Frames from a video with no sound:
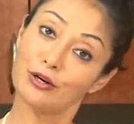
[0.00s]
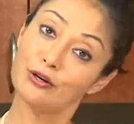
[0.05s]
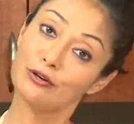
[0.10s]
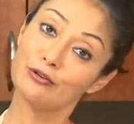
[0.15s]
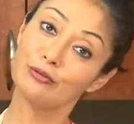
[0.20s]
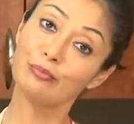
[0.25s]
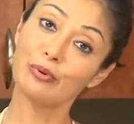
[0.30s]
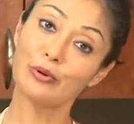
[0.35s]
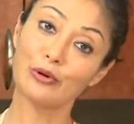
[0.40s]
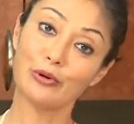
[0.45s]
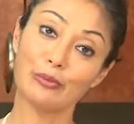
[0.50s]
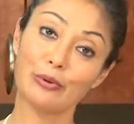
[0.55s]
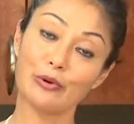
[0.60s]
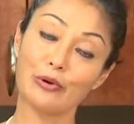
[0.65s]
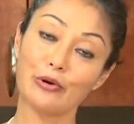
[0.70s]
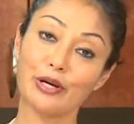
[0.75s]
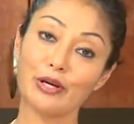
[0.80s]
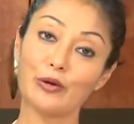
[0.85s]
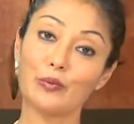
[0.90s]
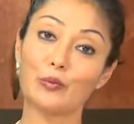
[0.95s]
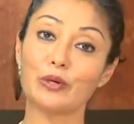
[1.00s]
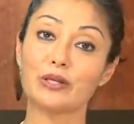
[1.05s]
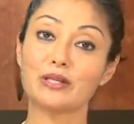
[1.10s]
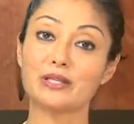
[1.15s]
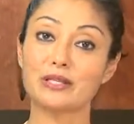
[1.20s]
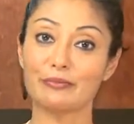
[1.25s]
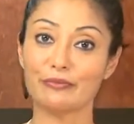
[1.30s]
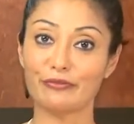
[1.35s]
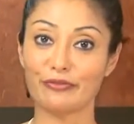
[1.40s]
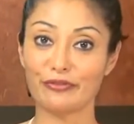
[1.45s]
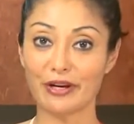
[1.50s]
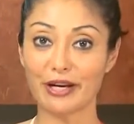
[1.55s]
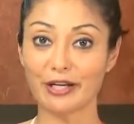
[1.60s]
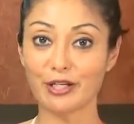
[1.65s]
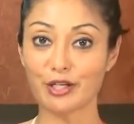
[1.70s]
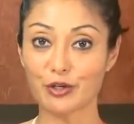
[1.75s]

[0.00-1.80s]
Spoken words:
own po' boy with some fried